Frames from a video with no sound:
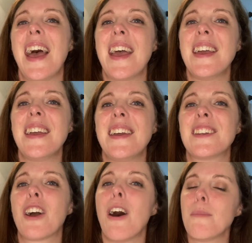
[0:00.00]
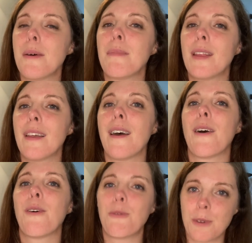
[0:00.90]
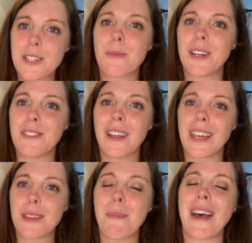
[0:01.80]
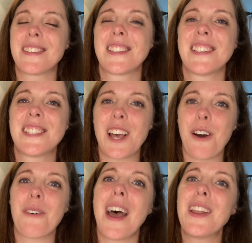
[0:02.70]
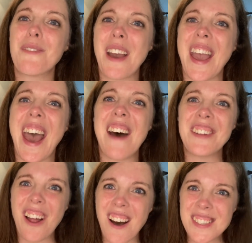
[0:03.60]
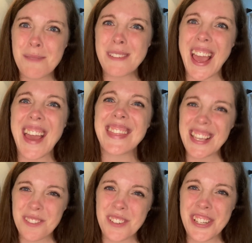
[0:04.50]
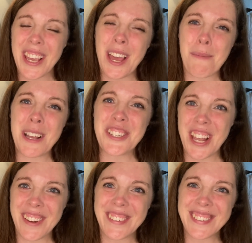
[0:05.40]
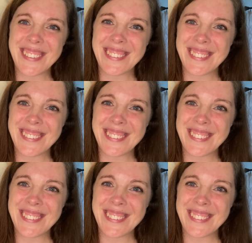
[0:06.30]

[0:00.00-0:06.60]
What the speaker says: and comment below which one you like the best. So anyway, have an awesome day. Thanks for checking out my channel.